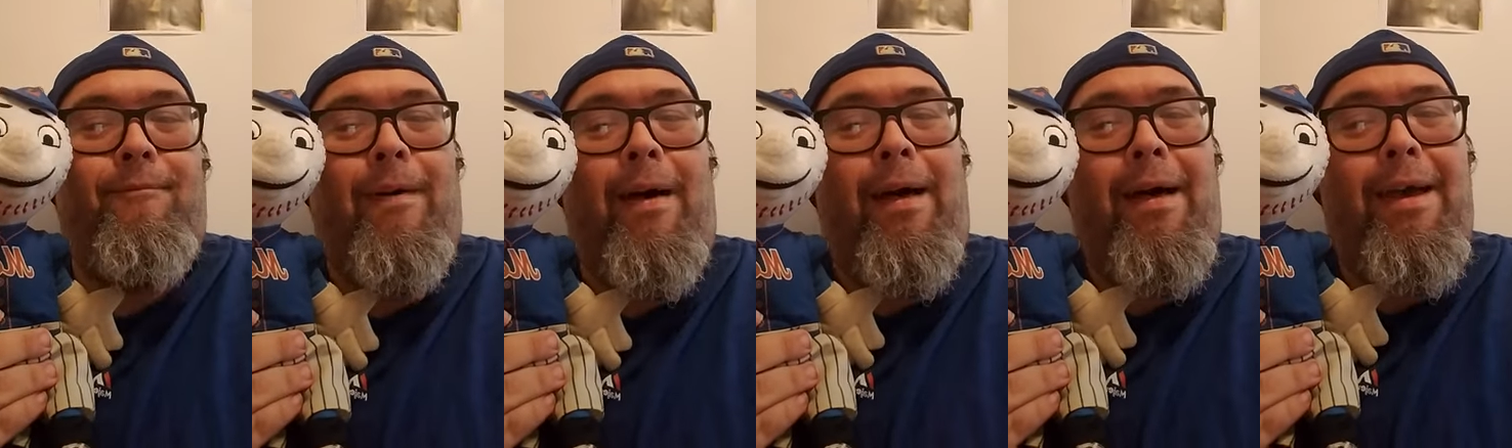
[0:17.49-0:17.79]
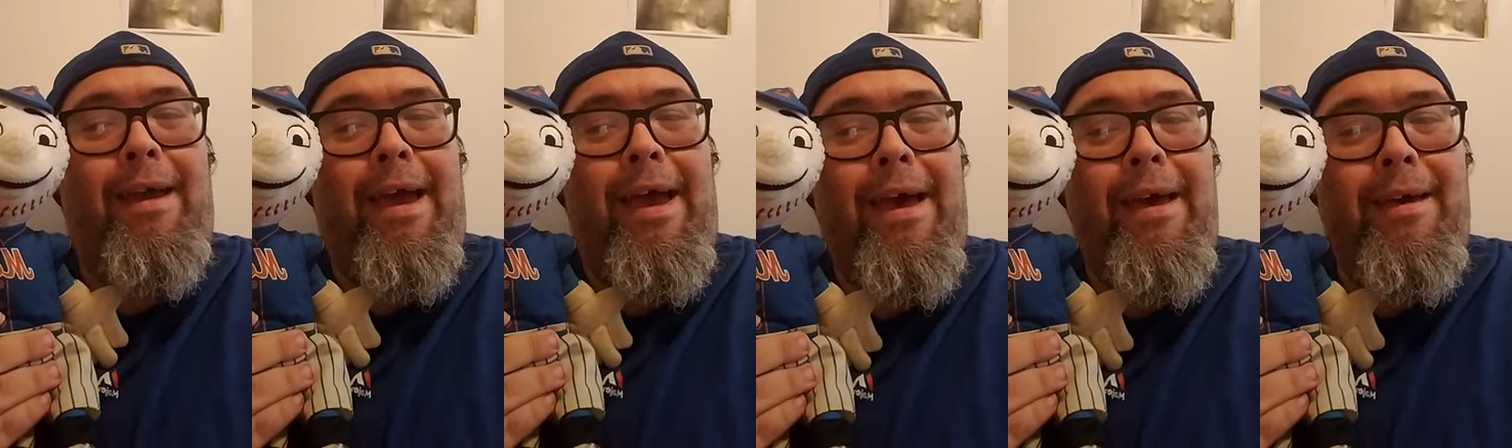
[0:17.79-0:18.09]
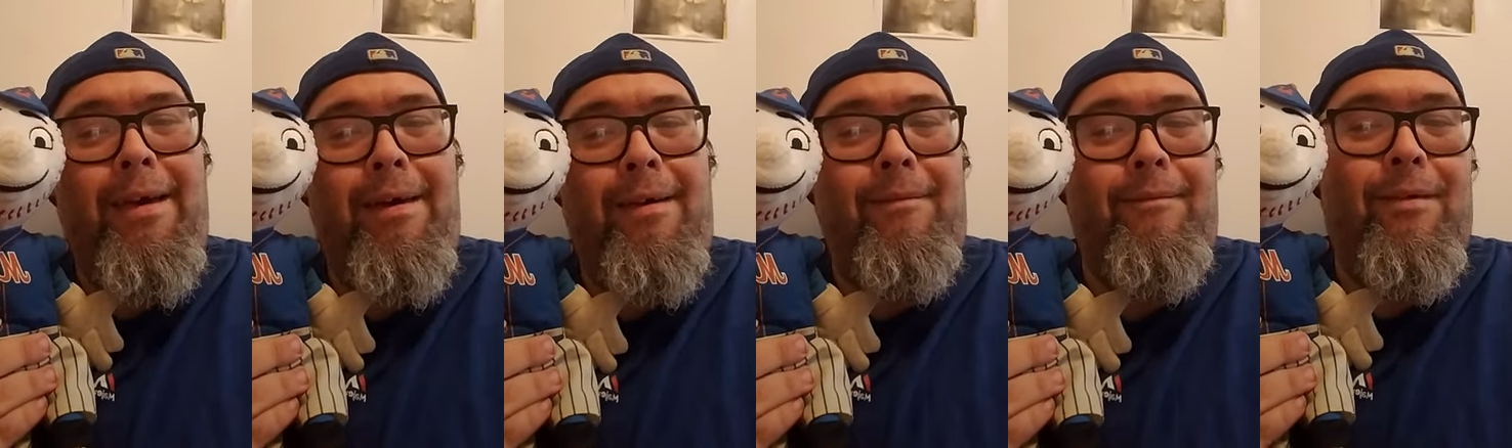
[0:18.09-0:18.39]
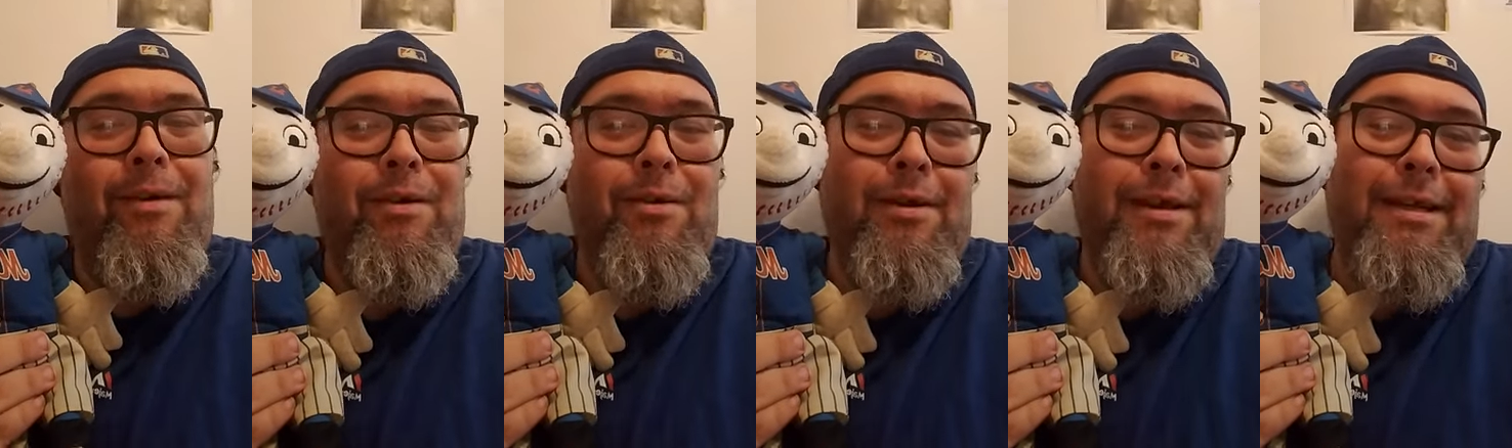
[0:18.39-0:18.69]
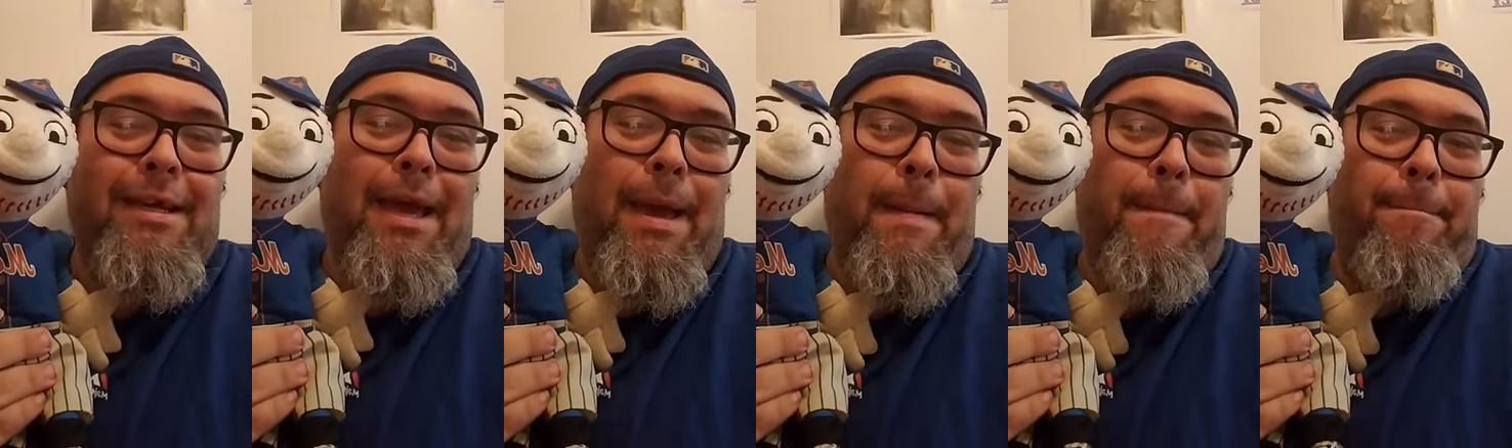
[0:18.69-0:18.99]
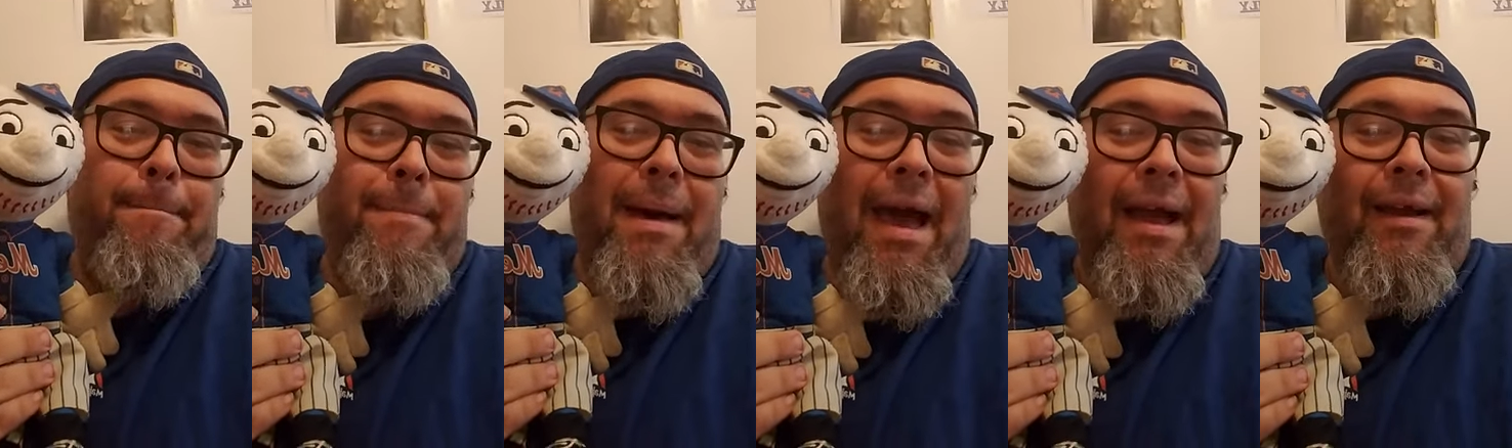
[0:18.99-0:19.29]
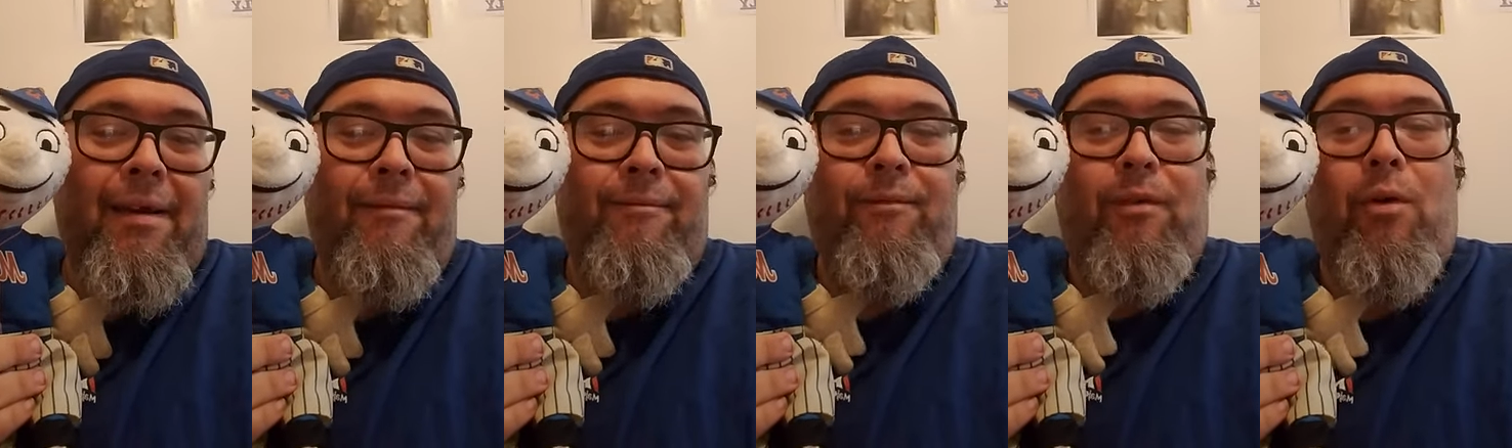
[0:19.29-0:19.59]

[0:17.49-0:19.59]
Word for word: I ever get back